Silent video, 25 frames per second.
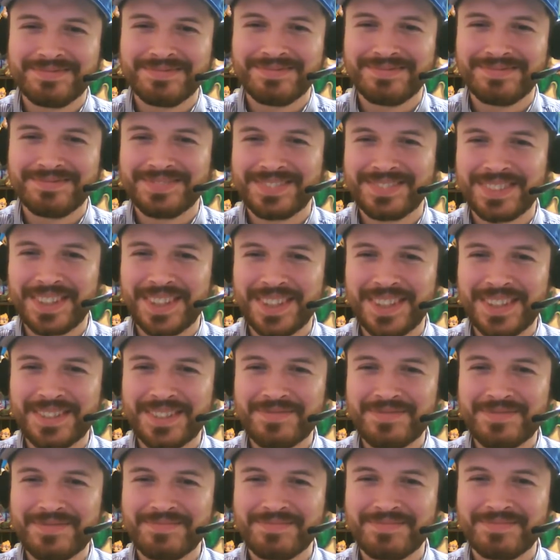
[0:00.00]

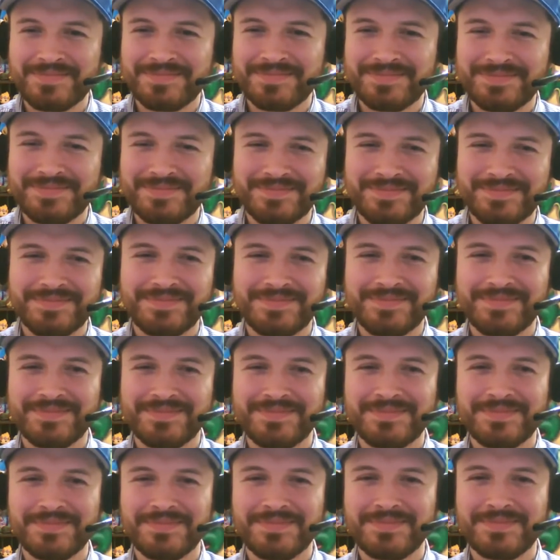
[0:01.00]

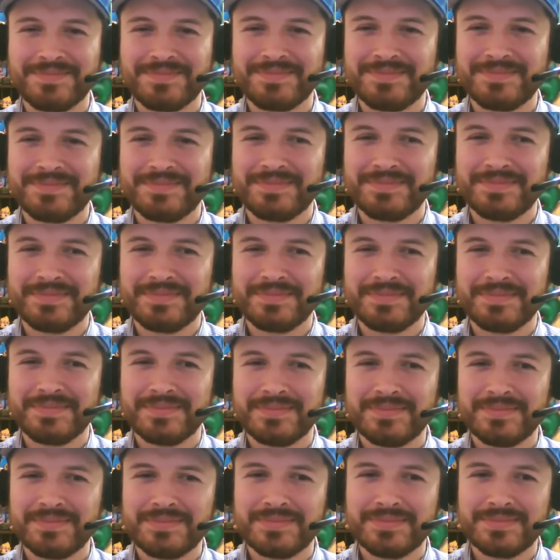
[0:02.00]

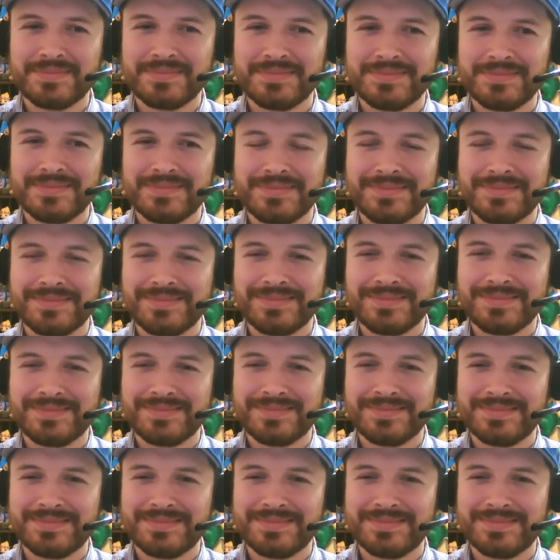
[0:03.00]
(silent)